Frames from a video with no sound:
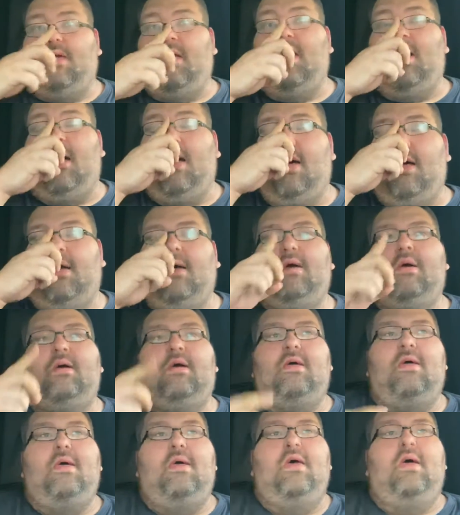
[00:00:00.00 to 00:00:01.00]

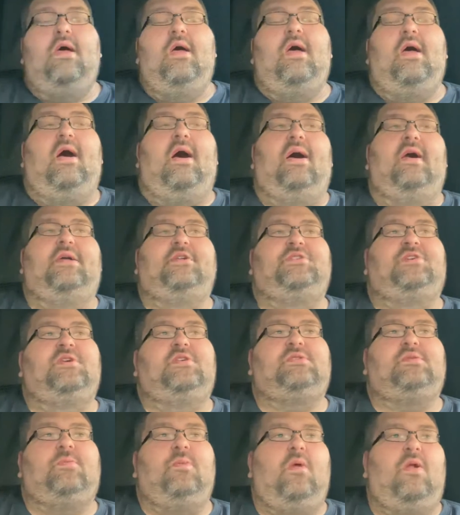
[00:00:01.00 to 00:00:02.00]
Uh, I
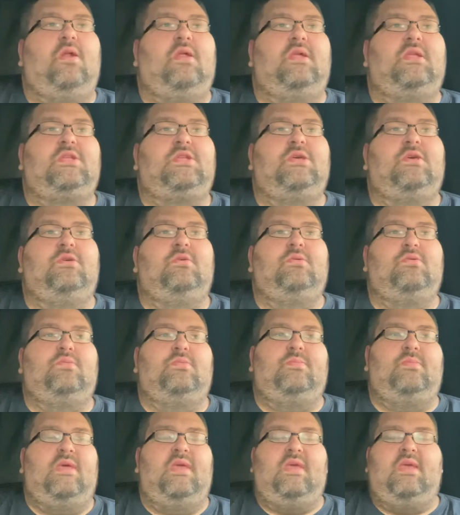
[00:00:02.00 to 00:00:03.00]
just wanted to
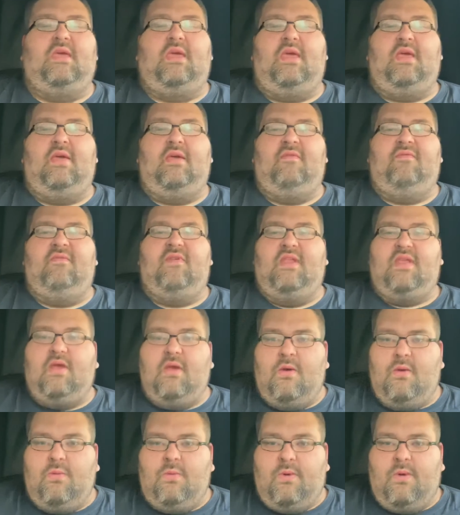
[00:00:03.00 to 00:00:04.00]
make a
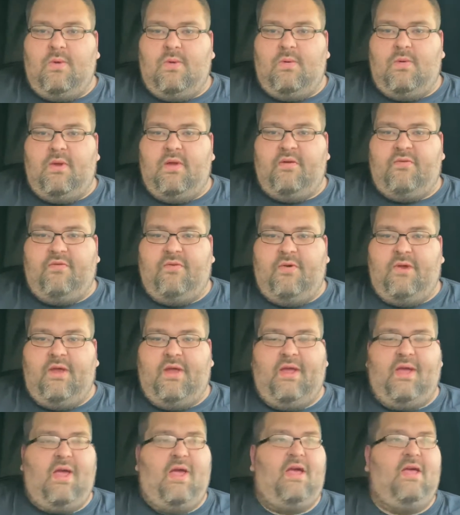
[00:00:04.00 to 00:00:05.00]
video real quick for
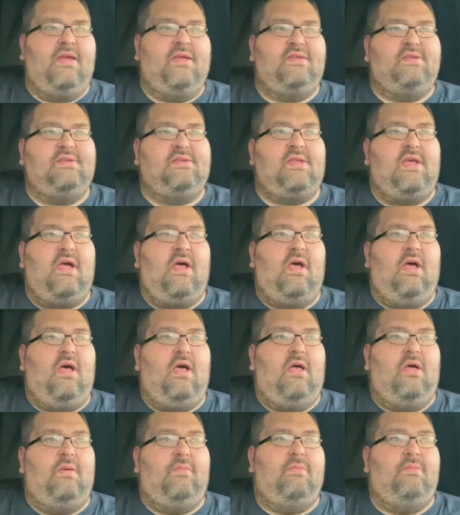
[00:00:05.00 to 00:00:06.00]
you guys.
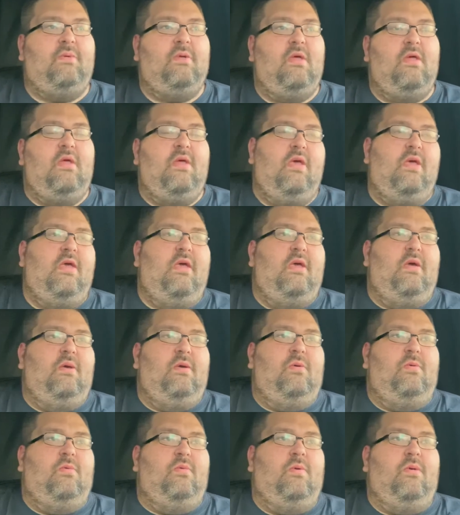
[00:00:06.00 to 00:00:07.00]
Um,
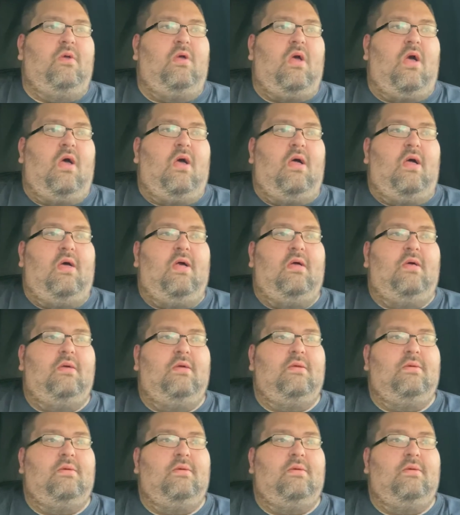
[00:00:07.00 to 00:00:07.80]
uh,